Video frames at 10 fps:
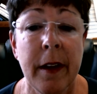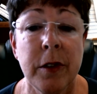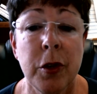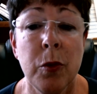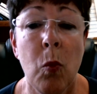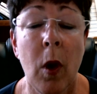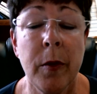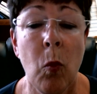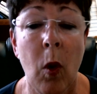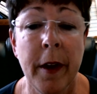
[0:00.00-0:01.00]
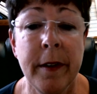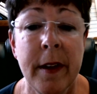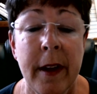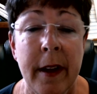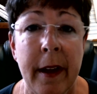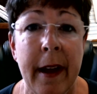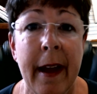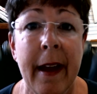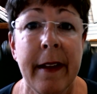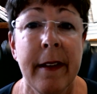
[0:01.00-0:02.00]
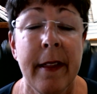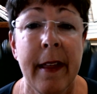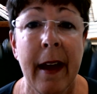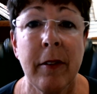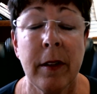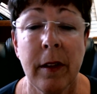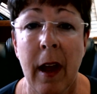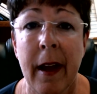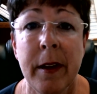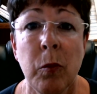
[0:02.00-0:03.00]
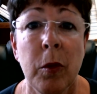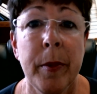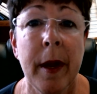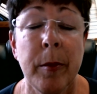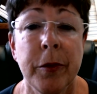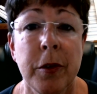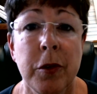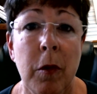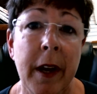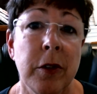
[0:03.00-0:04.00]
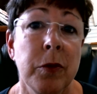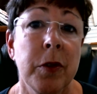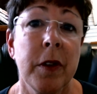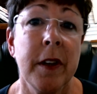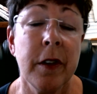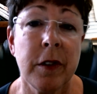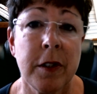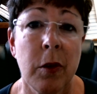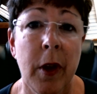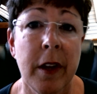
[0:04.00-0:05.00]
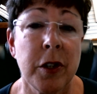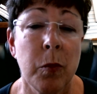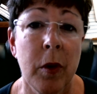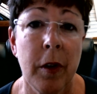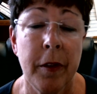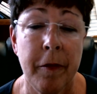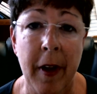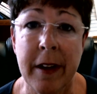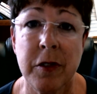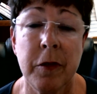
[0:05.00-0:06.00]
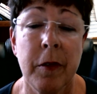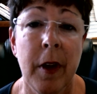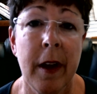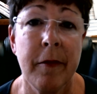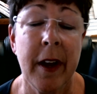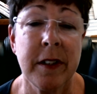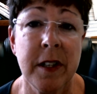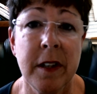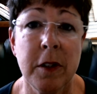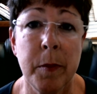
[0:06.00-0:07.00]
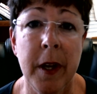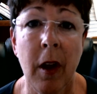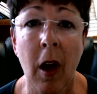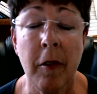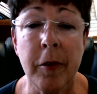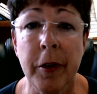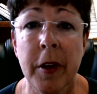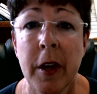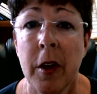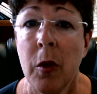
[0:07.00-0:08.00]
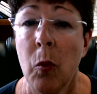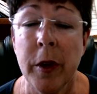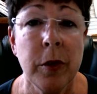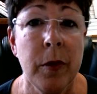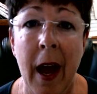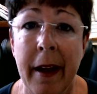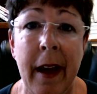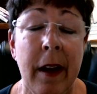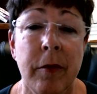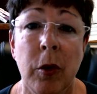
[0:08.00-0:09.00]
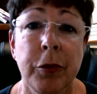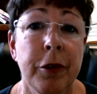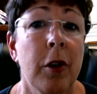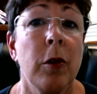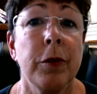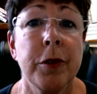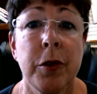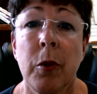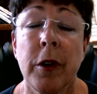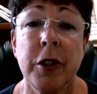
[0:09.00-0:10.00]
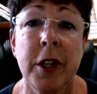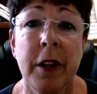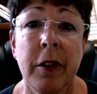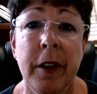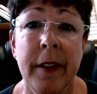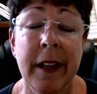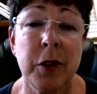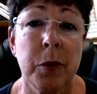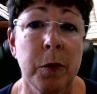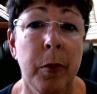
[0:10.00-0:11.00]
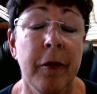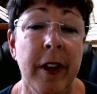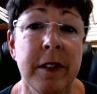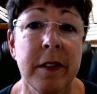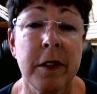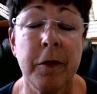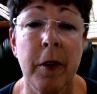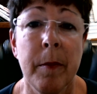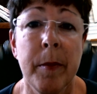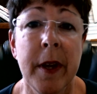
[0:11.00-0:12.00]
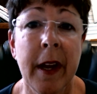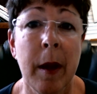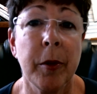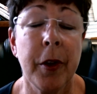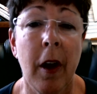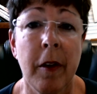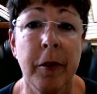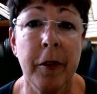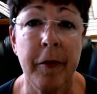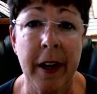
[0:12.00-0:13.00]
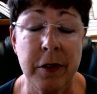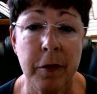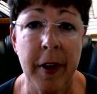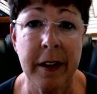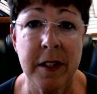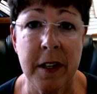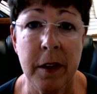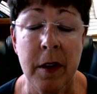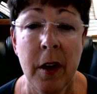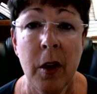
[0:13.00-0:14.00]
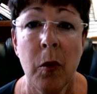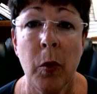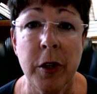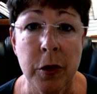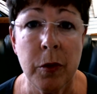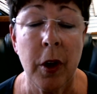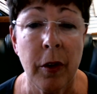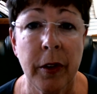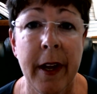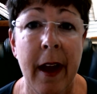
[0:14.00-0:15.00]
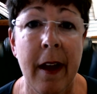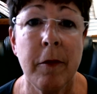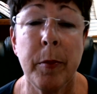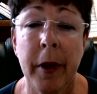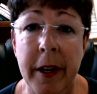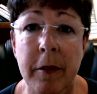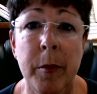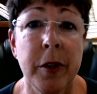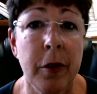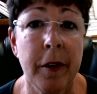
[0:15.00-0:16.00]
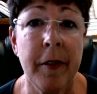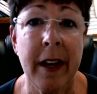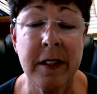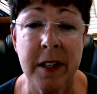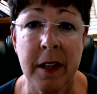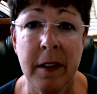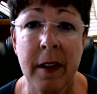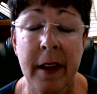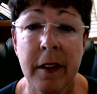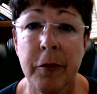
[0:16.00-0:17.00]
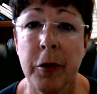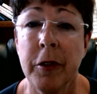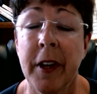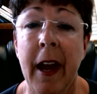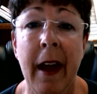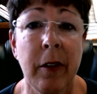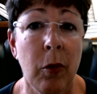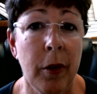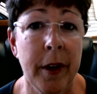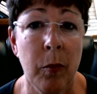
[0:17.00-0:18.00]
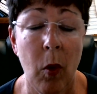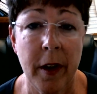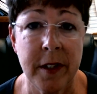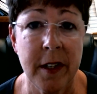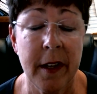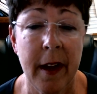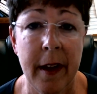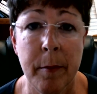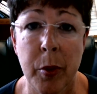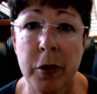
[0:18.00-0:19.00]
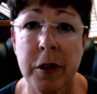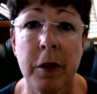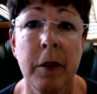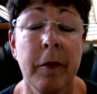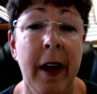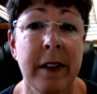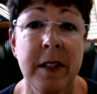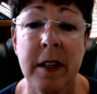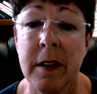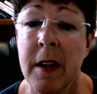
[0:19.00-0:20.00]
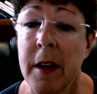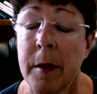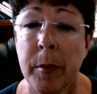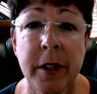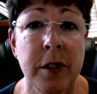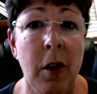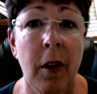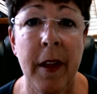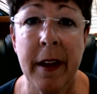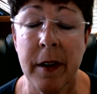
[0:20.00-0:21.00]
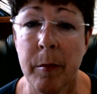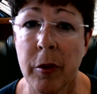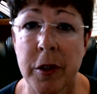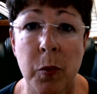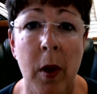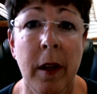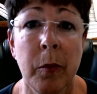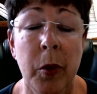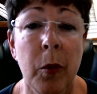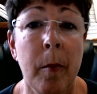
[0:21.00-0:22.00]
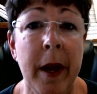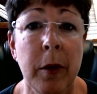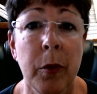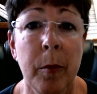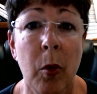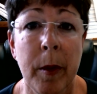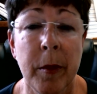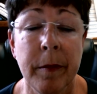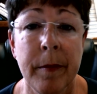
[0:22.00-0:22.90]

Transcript: 211, and that line will be able to direct you to the nearest location where the Pfizer vaccine is being offered. We do not have ultra-cold storage here, and that's what prevents us from being able to offer the Pfizer vaccine. We do currently have plenty of Moderna vaccine, and if you're in the category and wanting a booster vaccine, please call that number as well, and we will make you an appointment.